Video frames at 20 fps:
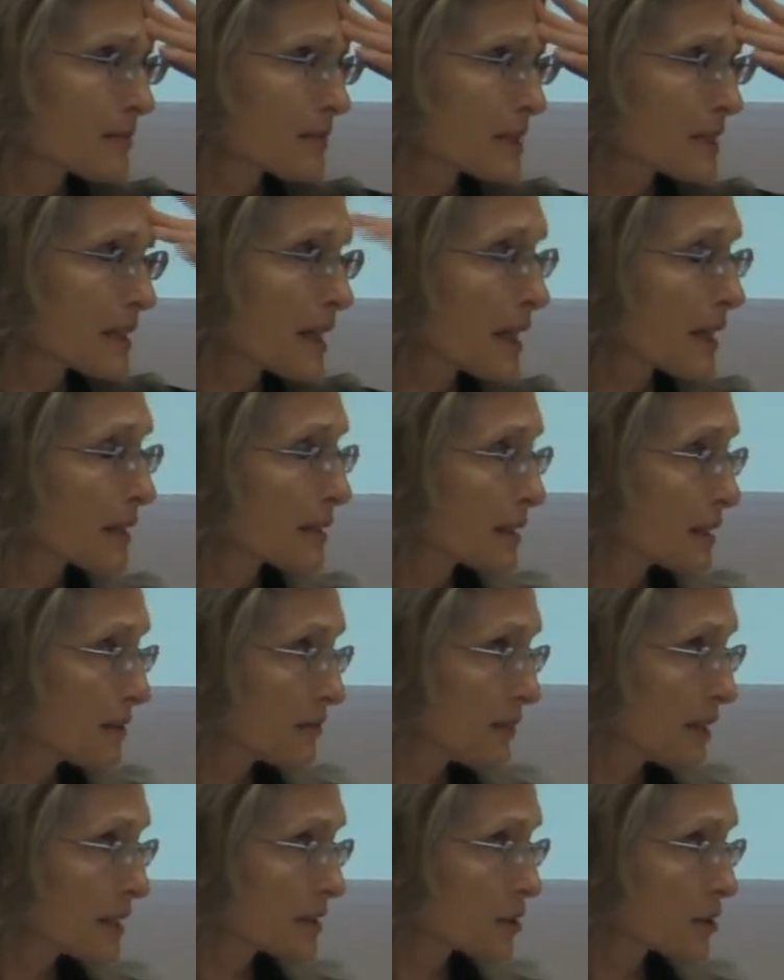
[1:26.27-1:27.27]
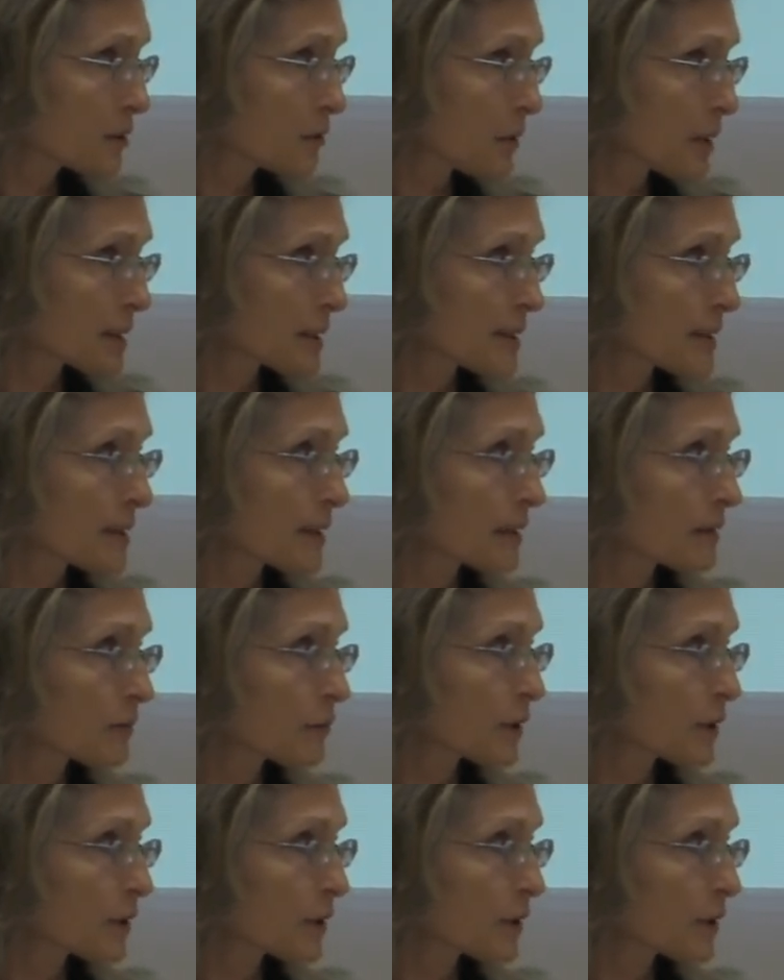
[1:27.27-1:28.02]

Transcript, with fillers: state convention, wasn't it,